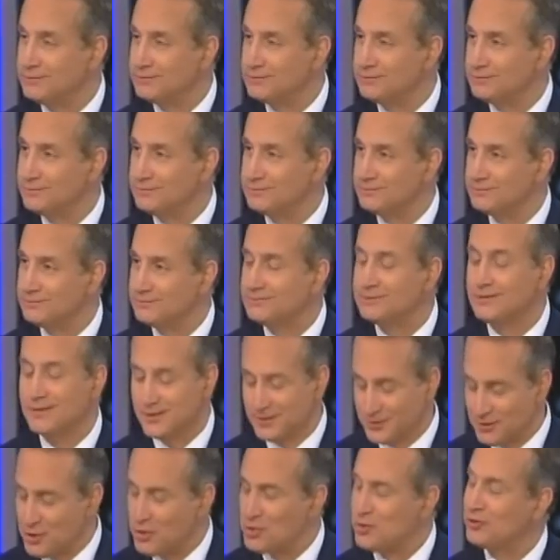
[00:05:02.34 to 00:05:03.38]
Congressman, nice to see
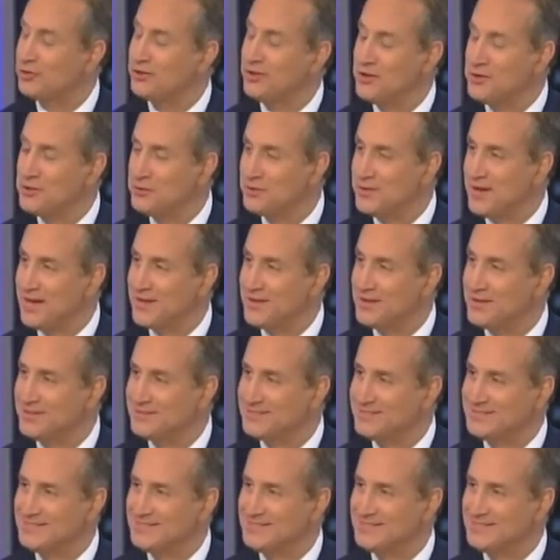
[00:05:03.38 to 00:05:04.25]
you, sir. Thank you for joining us.